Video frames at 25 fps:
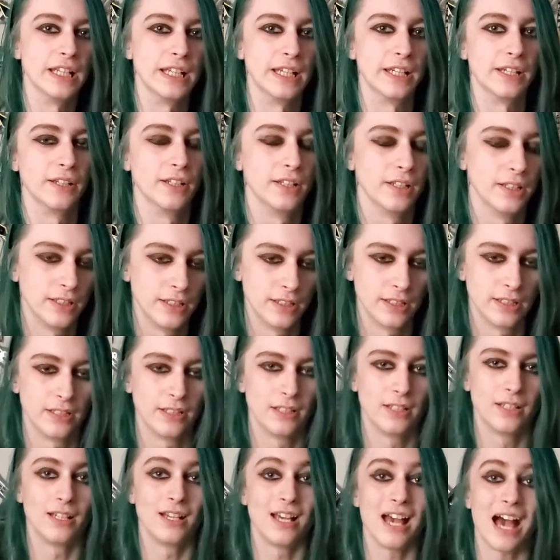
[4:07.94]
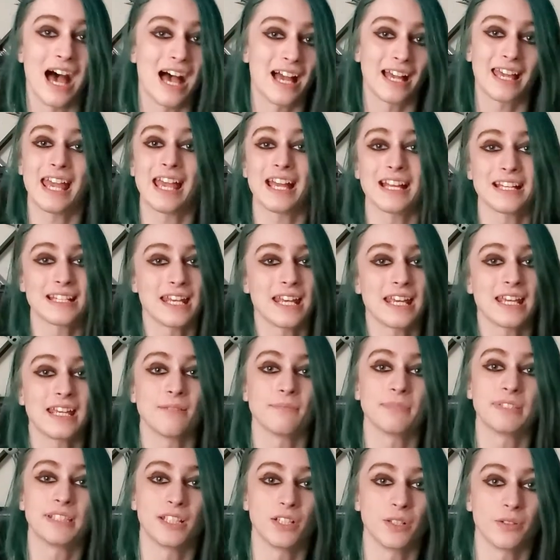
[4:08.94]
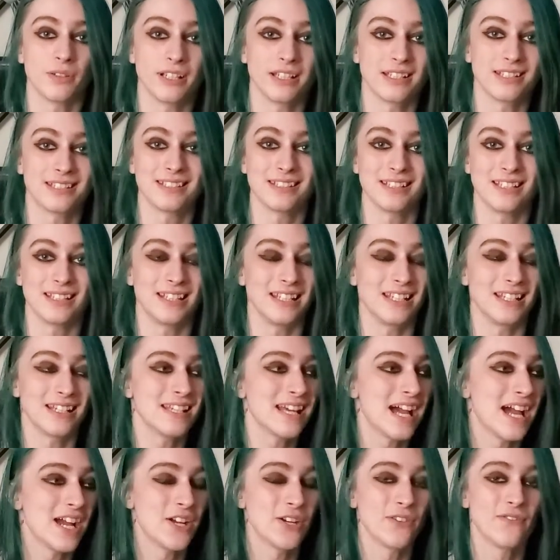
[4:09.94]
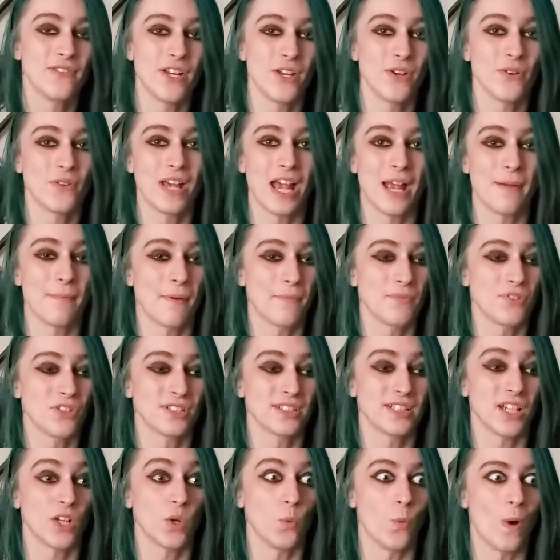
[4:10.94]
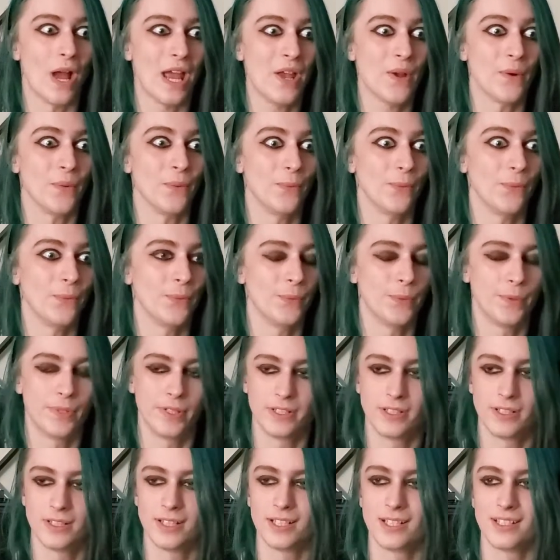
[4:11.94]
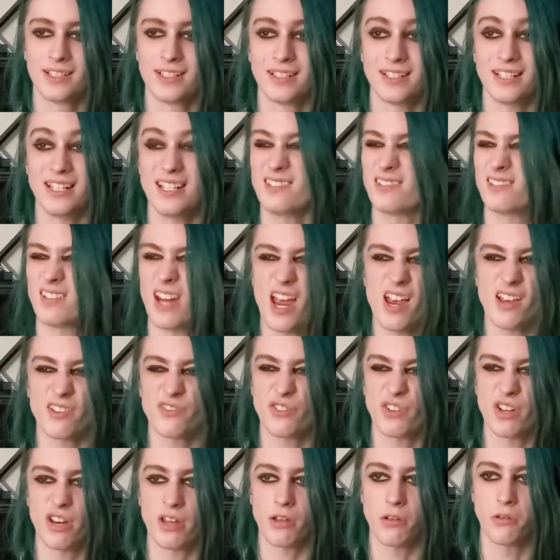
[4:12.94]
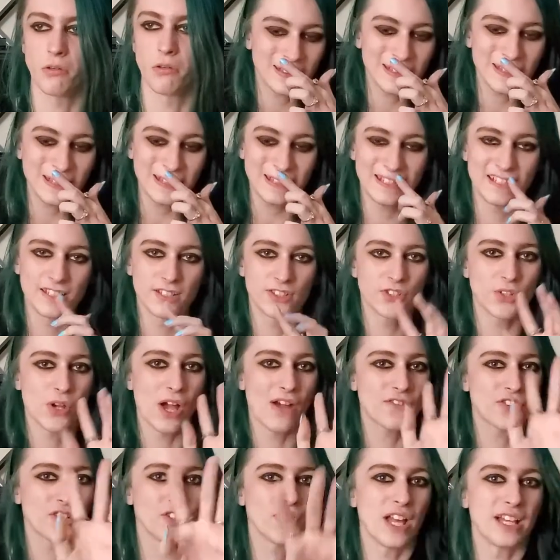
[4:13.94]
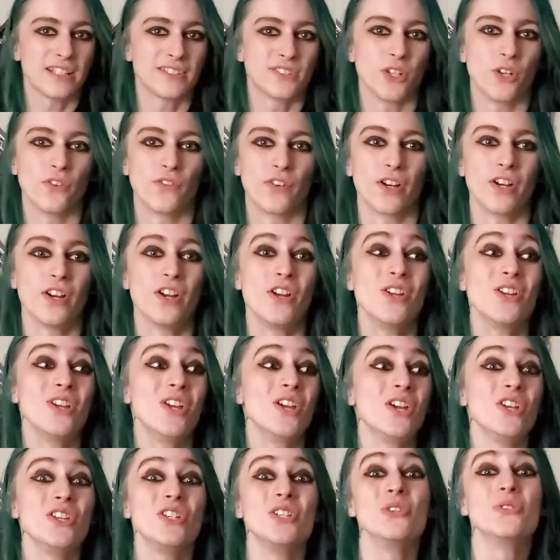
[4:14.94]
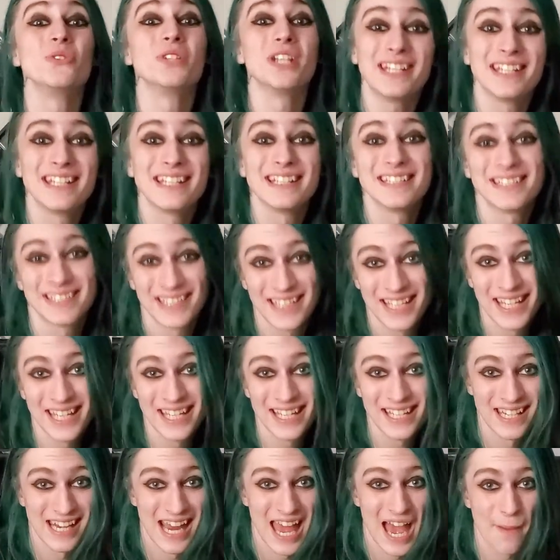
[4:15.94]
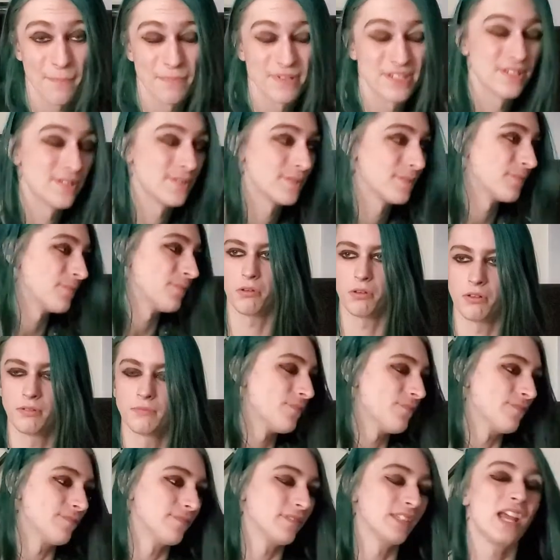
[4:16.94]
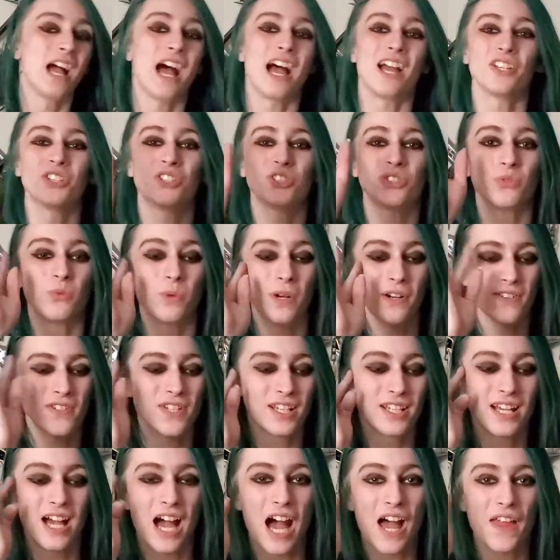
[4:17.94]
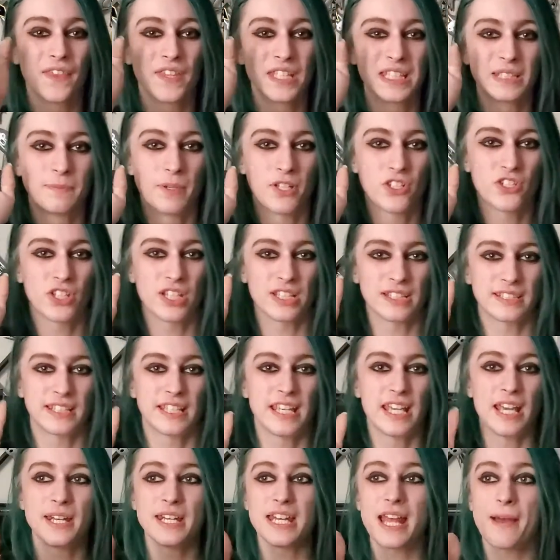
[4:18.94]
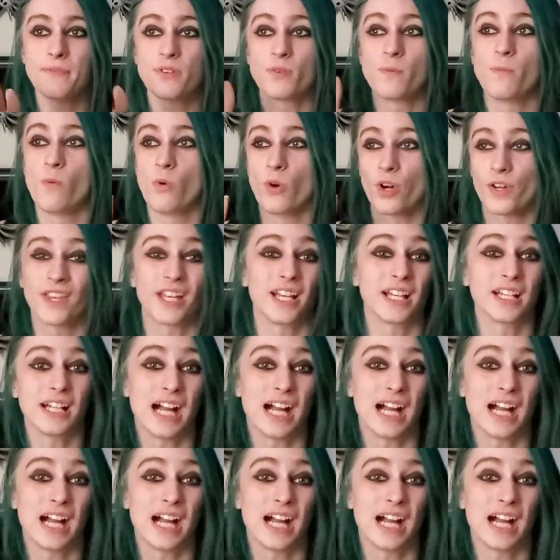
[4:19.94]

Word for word: in. I can't take him seriously. The entire video game, I'm just like, wow, he's nasty. So after all that's over, Yuna gets kidnapped. I swear to God, this bitch gets kidnapped more than